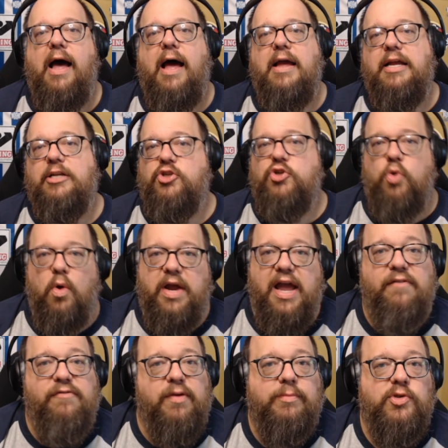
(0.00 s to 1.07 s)
enjoy
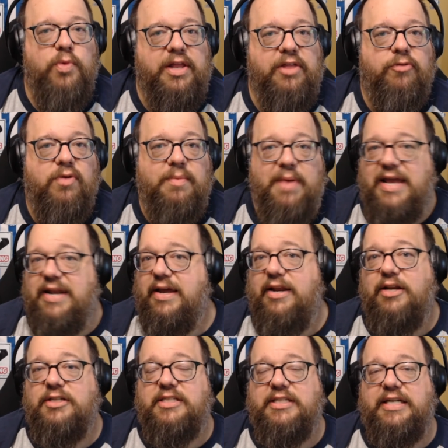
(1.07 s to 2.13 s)
FM23 beta, and
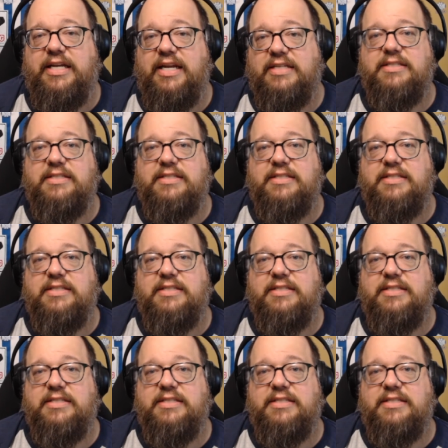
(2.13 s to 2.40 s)
I'll see you next